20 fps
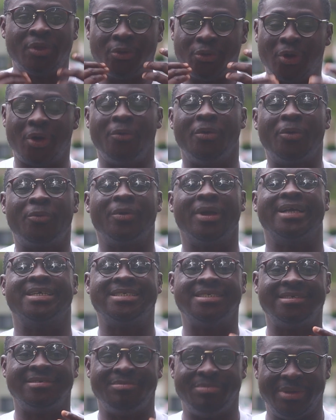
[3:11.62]
your
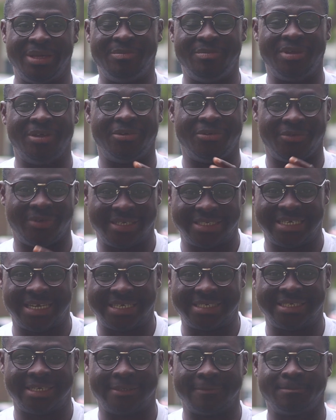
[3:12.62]
request may be
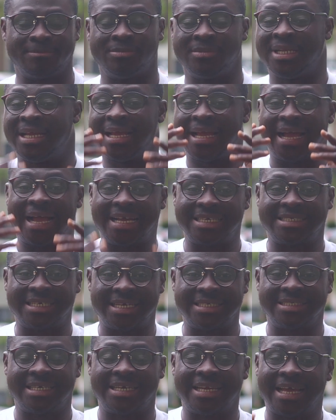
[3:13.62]
rejected. As I
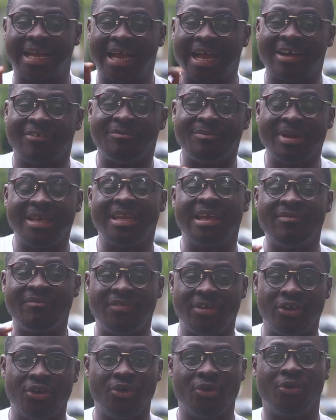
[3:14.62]
said, I've made a
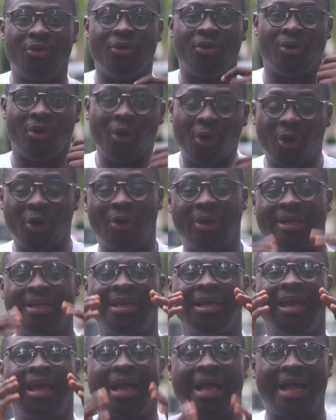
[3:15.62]
video on
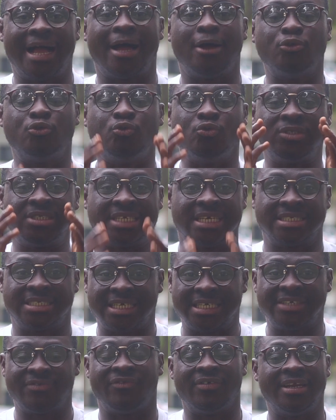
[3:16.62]
how to
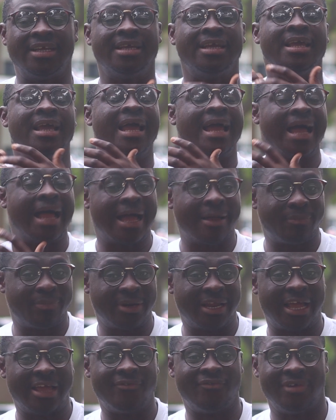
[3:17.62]
successfully
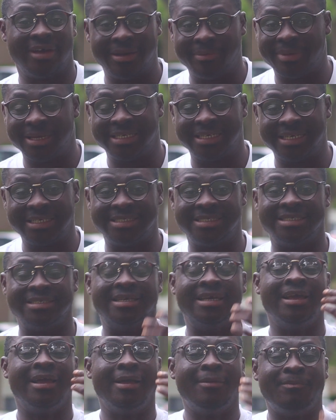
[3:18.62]
apply for an emergency.
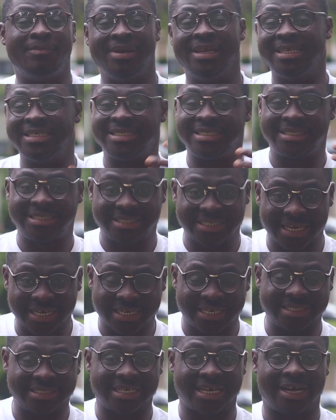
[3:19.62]
Please
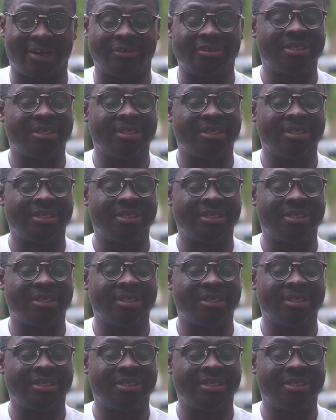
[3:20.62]
check it out.